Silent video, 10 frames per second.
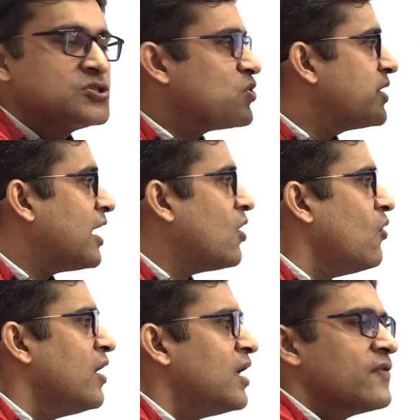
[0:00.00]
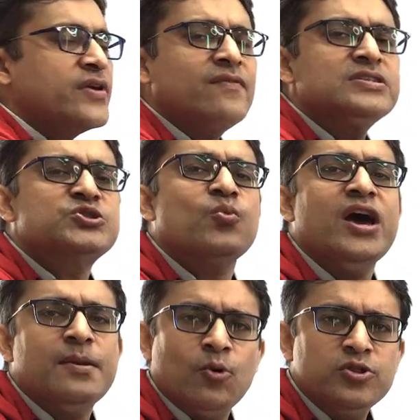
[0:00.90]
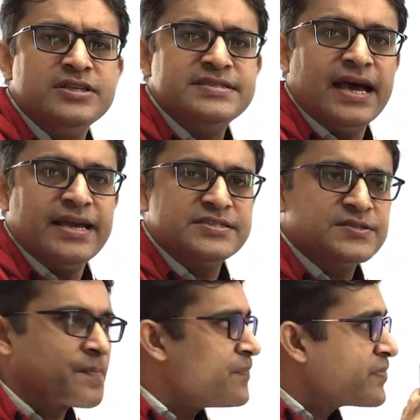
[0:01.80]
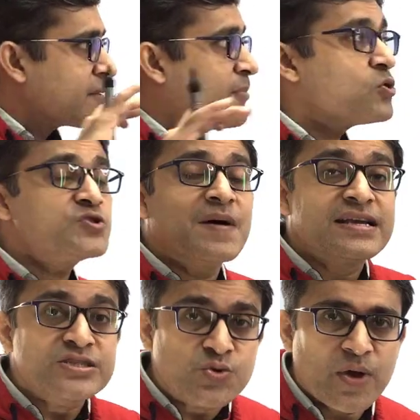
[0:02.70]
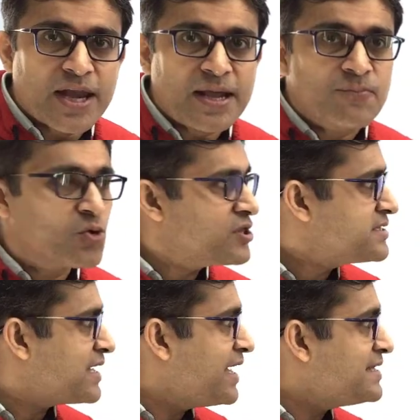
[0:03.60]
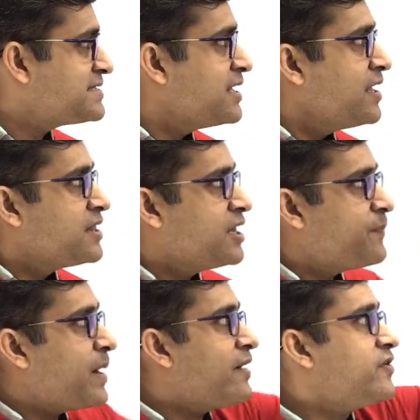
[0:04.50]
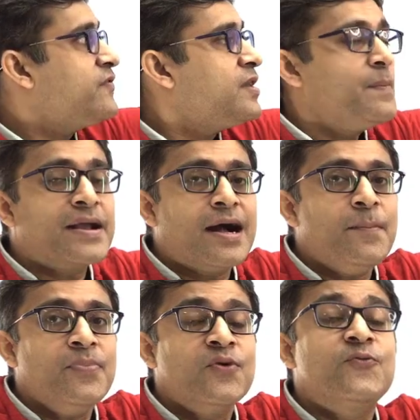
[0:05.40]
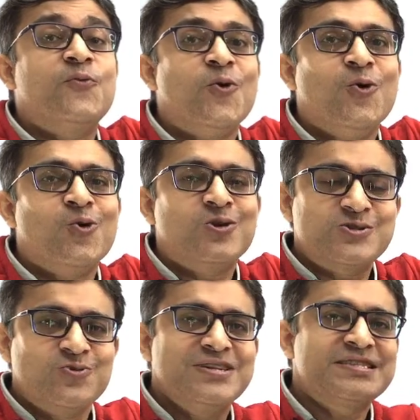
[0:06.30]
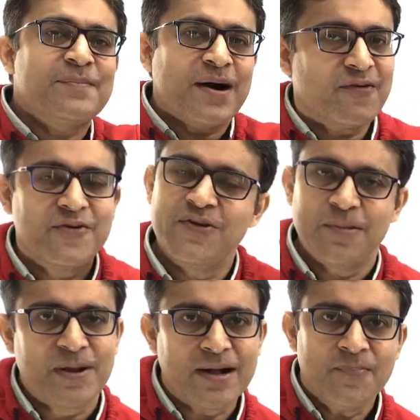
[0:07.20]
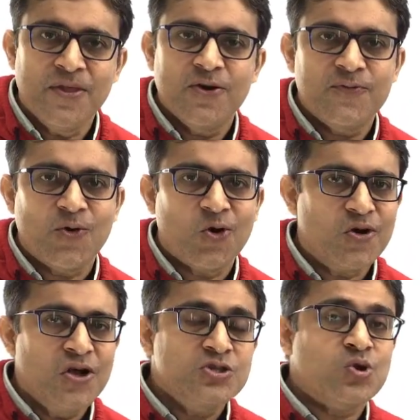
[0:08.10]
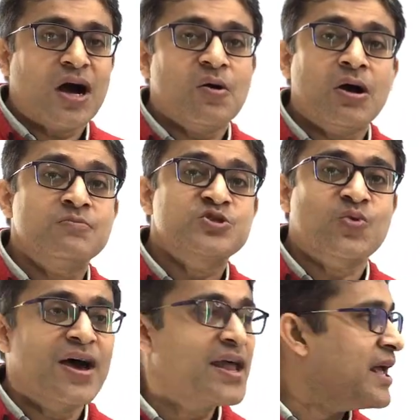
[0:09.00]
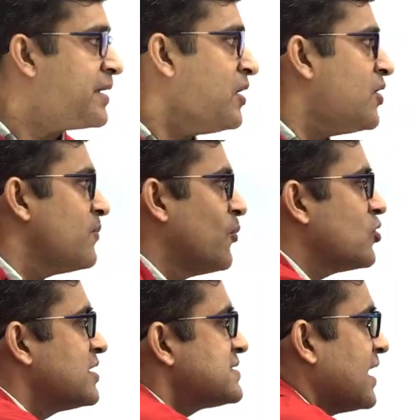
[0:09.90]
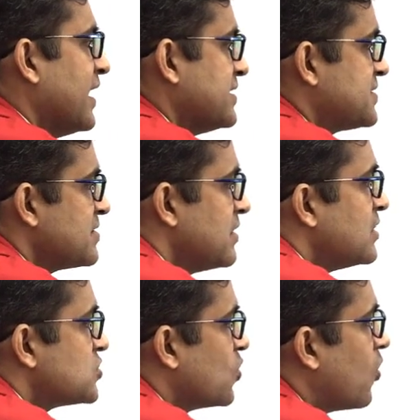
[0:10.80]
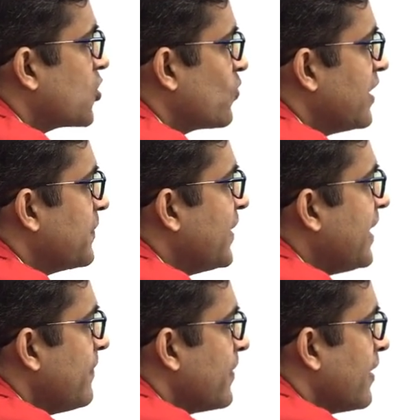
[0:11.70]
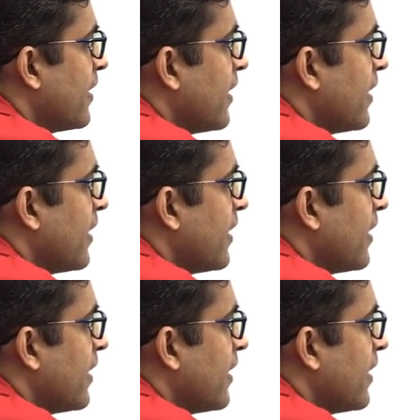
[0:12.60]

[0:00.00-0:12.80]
So now we will square both the sides because by squaring both the sides, the power will become 4. Students, the power will become 4. So now I'm squaring both the sides. So what will it be?